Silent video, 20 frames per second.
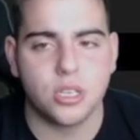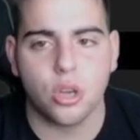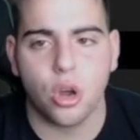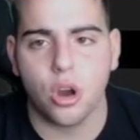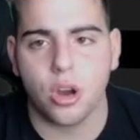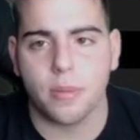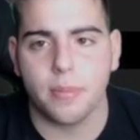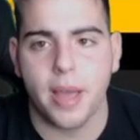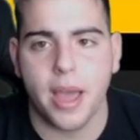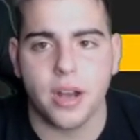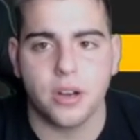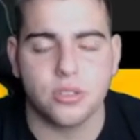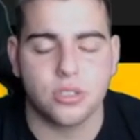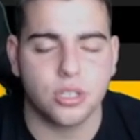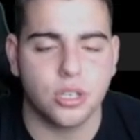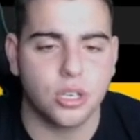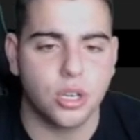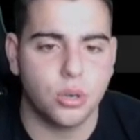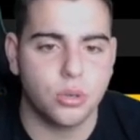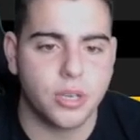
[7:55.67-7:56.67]
Dark Matter is
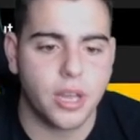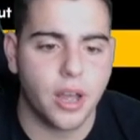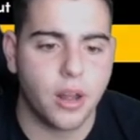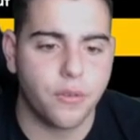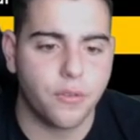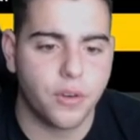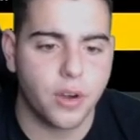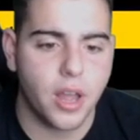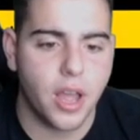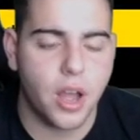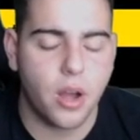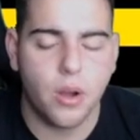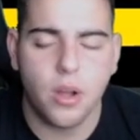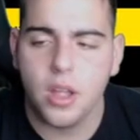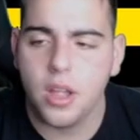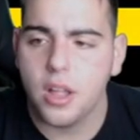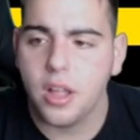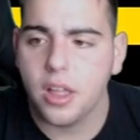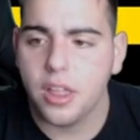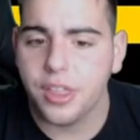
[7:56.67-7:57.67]
going to go down for now.
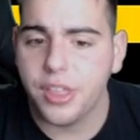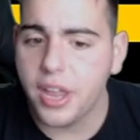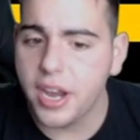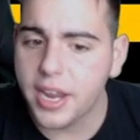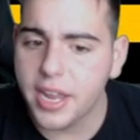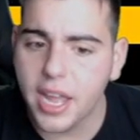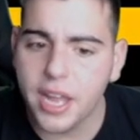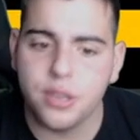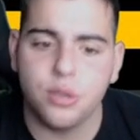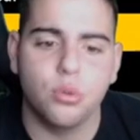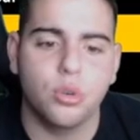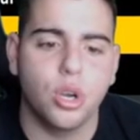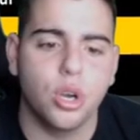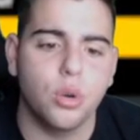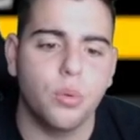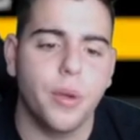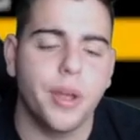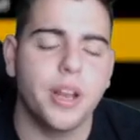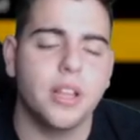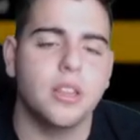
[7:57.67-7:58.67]
Then again, you
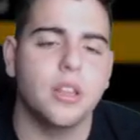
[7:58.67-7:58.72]
could wait a